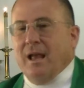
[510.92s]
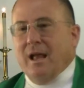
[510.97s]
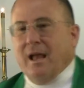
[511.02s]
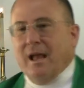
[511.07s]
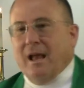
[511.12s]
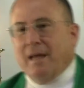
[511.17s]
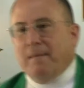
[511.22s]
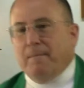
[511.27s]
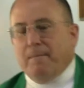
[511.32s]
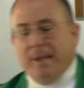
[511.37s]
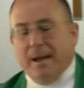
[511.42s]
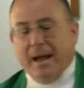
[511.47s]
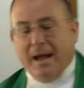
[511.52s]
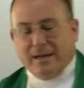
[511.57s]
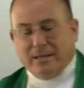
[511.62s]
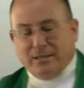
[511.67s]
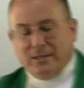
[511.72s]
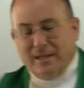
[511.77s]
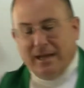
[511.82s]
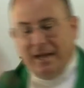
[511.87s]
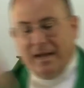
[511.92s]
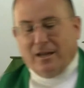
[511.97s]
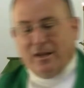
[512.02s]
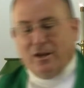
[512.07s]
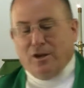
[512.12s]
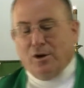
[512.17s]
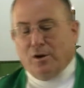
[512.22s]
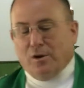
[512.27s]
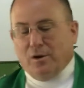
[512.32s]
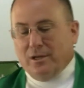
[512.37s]
And back to that
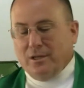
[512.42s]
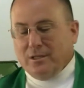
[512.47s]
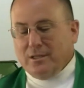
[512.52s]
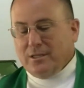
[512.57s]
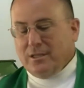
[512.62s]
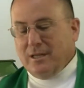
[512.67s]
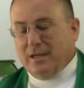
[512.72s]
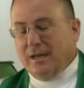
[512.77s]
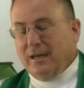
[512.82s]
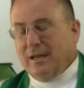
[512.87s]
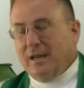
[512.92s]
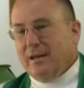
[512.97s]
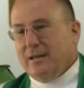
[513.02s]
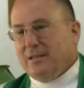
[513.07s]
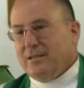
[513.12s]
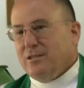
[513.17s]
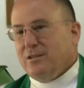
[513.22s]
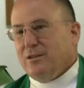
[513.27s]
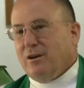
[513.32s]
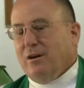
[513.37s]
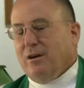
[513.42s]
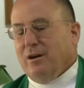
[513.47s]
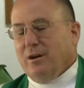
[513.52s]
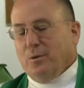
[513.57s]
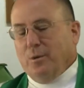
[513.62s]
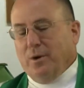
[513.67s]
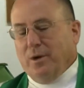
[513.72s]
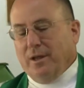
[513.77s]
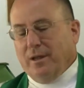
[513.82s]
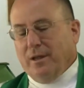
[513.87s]
curious thing that it started
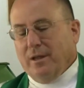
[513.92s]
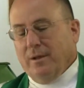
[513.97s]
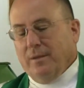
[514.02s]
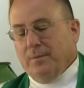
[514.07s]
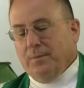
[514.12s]
with.